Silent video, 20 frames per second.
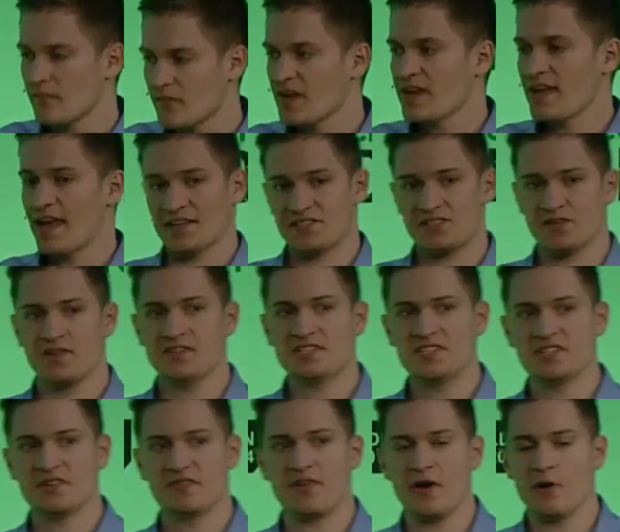Yeah. so this
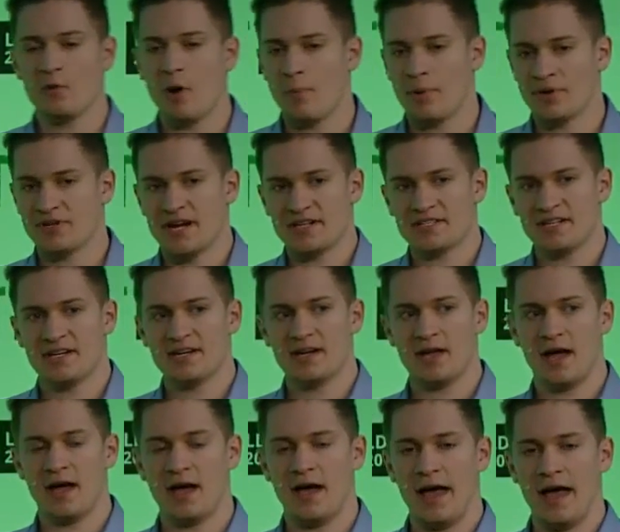is a very well protected
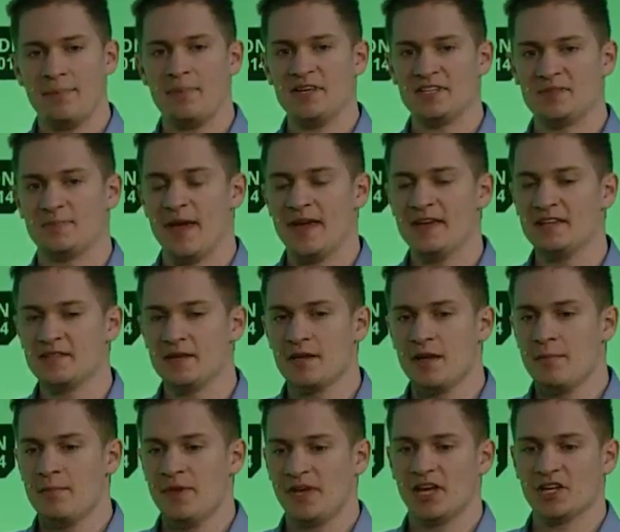uh, IP space
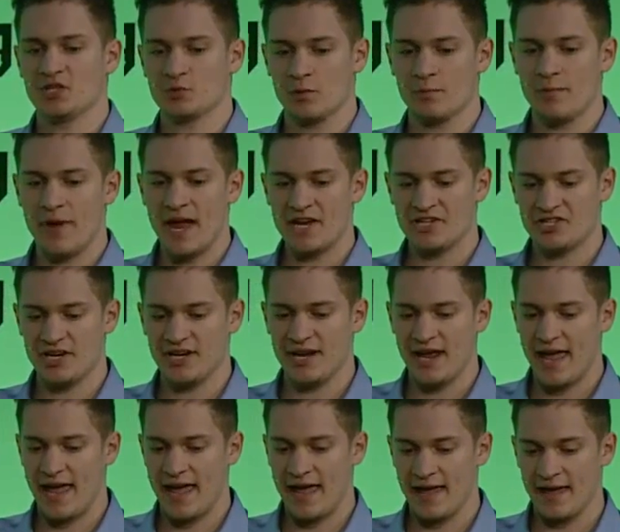because we're matching
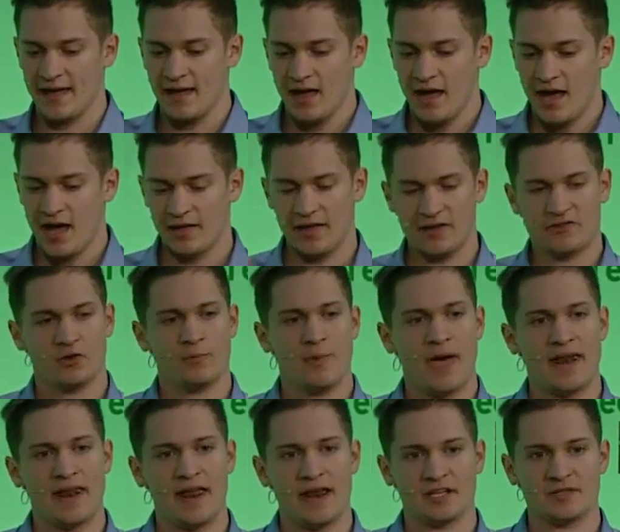a
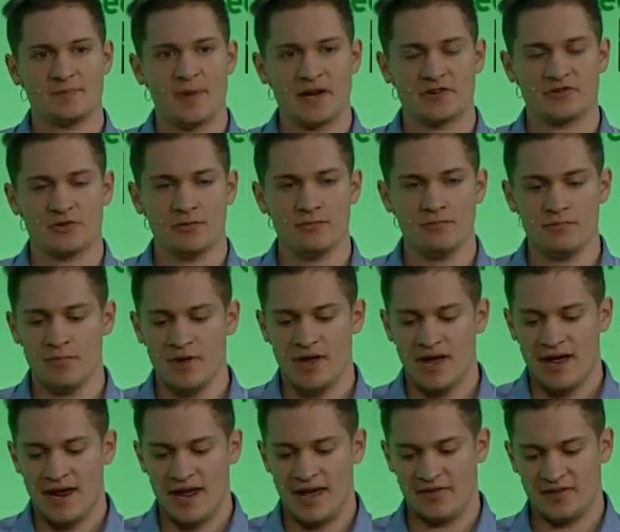electromagnetic spectrum
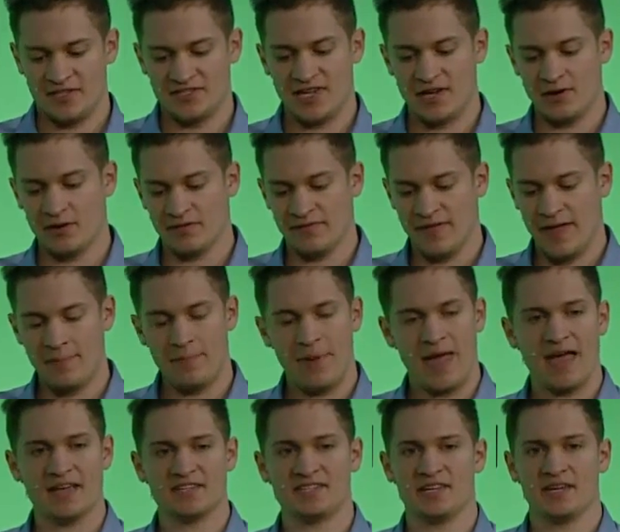and at the center of that
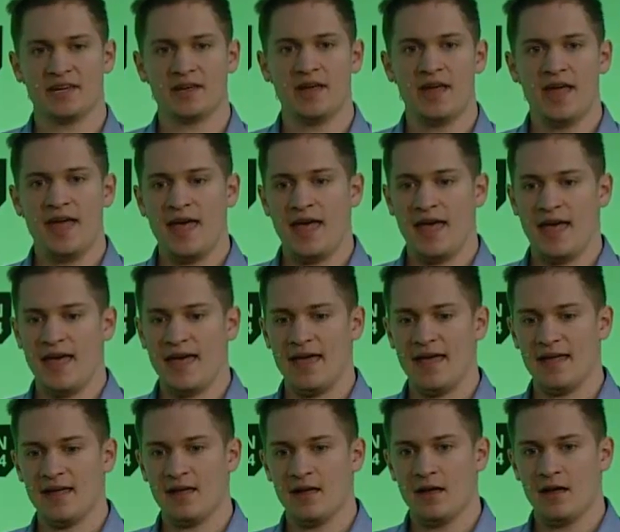passing
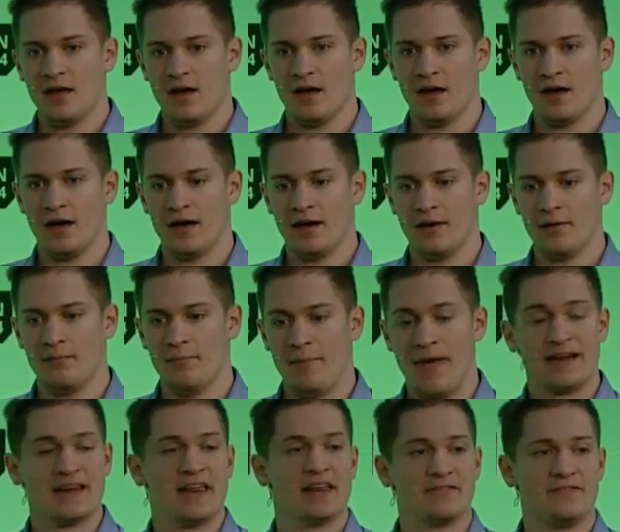a uh,
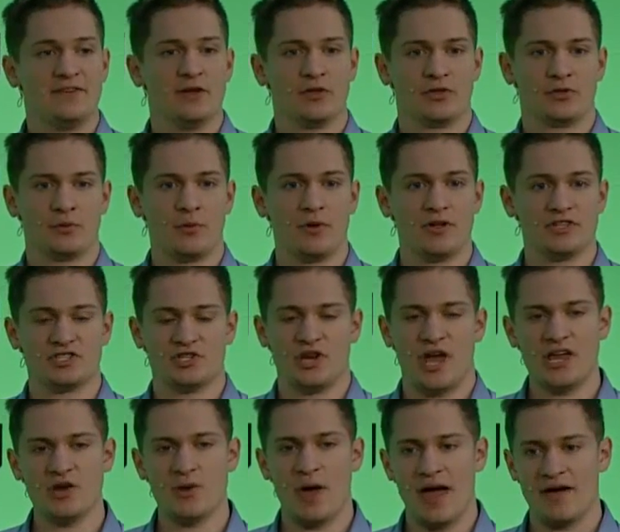magnetic field through it. So now
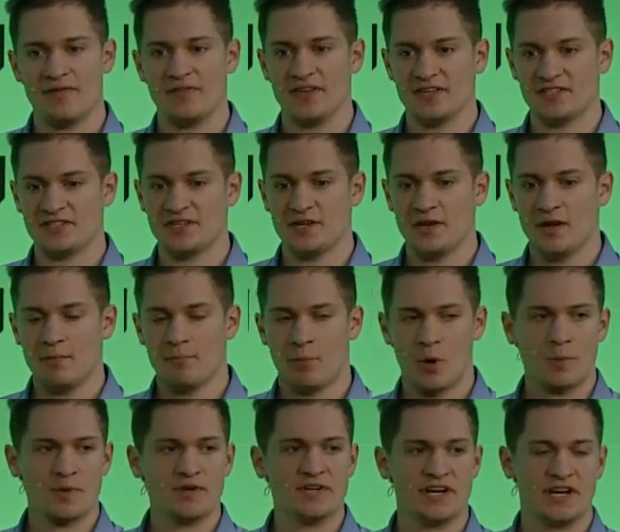you have this
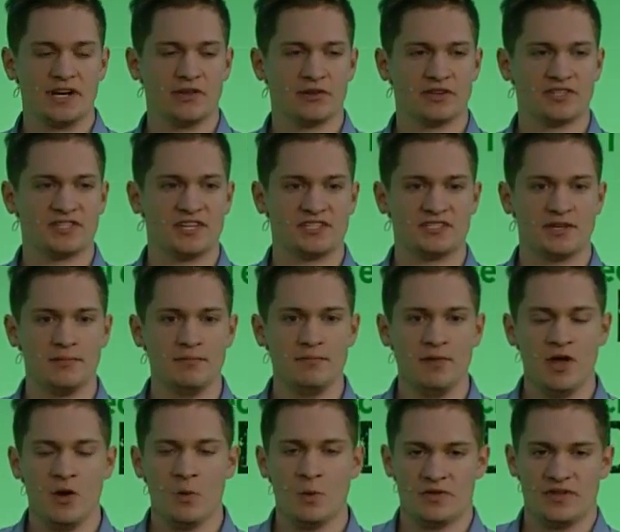perpendicular system
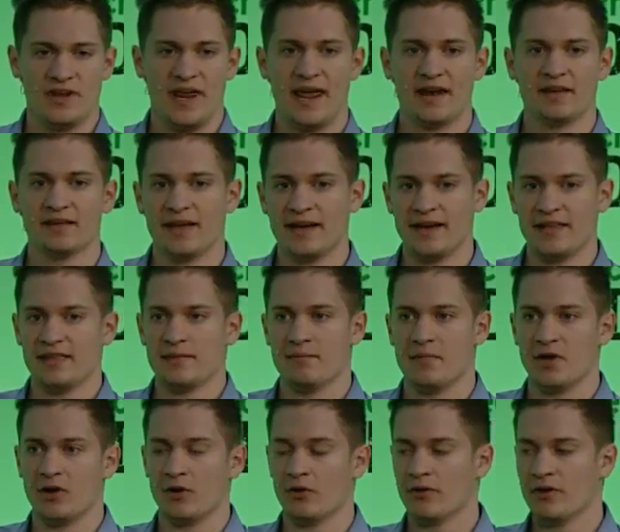with an analyte in the
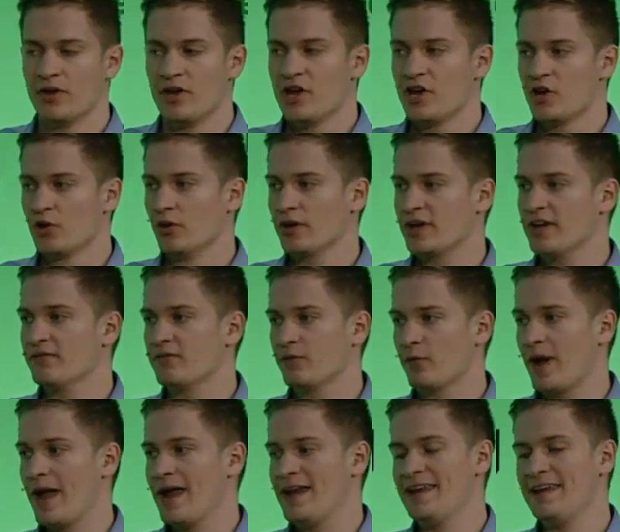middle. You're looking for
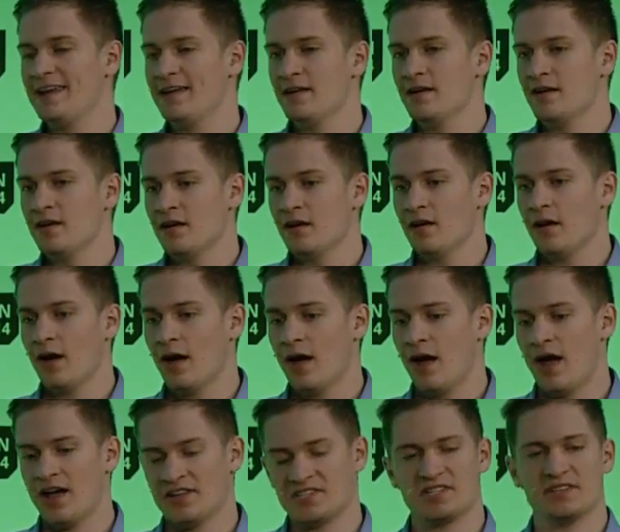any uh,
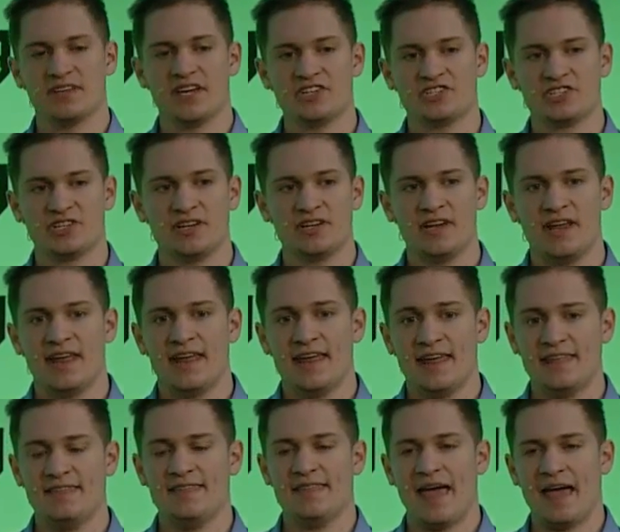oscillation
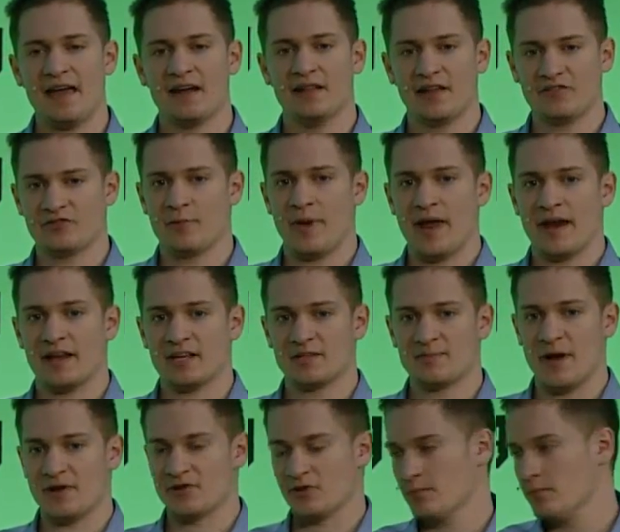in that electromagnetic
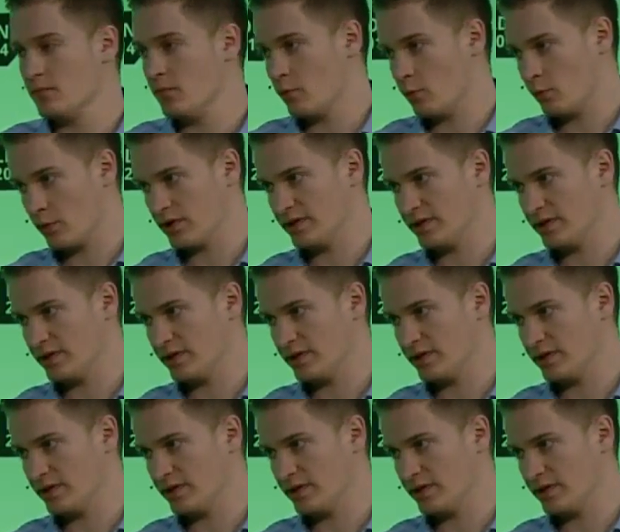spectrum or a